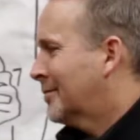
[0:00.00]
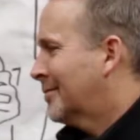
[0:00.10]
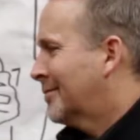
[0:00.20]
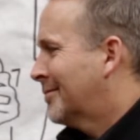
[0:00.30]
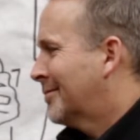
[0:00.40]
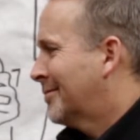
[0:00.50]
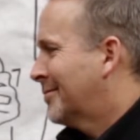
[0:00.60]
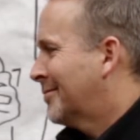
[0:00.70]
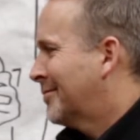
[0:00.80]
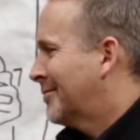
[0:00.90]

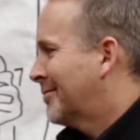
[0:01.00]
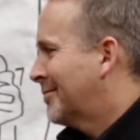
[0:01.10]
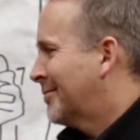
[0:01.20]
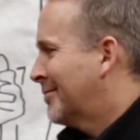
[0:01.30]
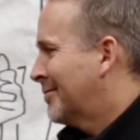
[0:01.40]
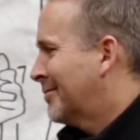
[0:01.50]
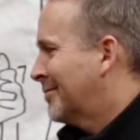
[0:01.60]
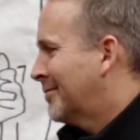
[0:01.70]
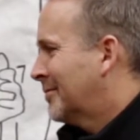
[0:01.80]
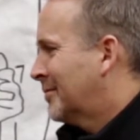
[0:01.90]

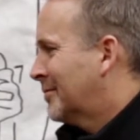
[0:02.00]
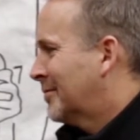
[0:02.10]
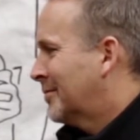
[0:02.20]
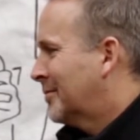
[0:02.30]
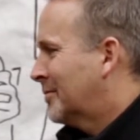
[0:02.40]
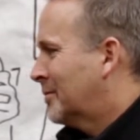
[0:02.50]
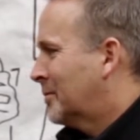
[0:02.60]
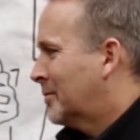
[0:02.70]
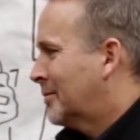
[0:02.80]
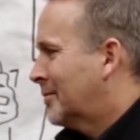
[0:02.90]

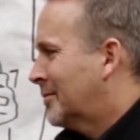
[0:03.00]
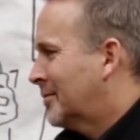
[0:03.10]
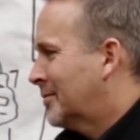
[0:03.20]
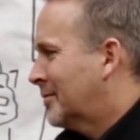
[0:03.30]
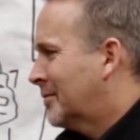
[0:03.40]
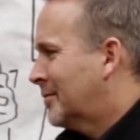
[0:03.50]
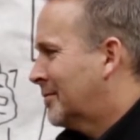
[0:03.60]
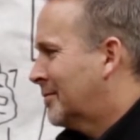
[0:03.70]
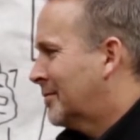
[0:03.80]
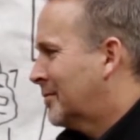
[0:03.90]

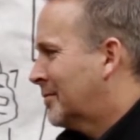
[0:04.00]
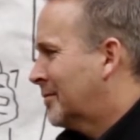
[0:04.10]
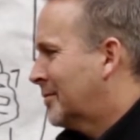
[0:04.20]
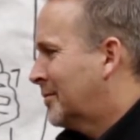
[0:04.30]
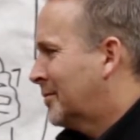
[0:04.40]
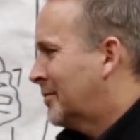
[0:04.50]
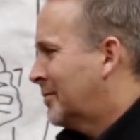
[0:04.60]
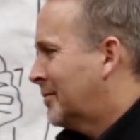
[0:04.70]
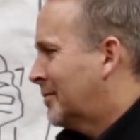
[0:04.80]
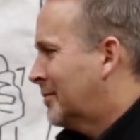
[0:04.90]

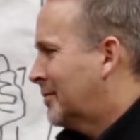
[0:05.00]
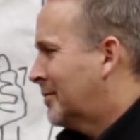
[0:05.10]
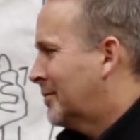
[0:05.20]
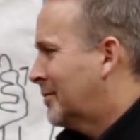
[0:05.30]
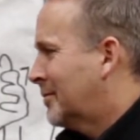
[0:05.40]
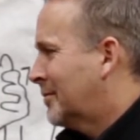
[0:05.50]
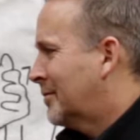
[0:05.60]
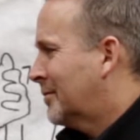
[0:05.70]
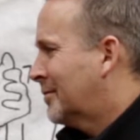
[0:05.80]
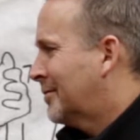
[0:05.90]

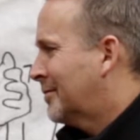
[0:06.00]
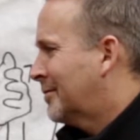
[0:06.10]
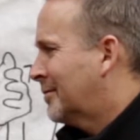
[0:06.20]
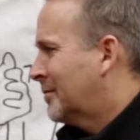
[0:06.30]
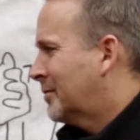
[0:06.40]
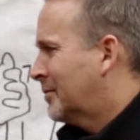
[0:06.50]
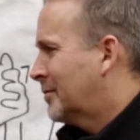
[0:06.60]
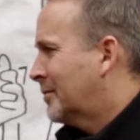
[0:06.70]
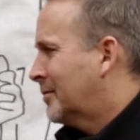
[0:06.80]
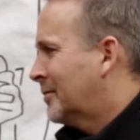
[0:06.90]

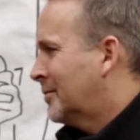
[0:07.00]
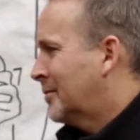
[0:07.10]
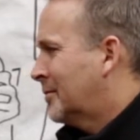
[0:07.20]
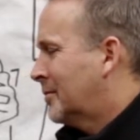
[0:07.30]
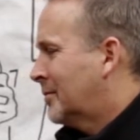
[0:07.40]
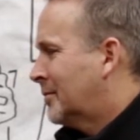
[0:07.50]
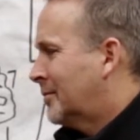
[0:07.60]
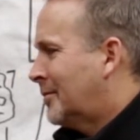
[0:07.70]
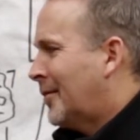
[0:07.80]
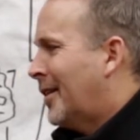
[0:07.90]
The person shown says nothing.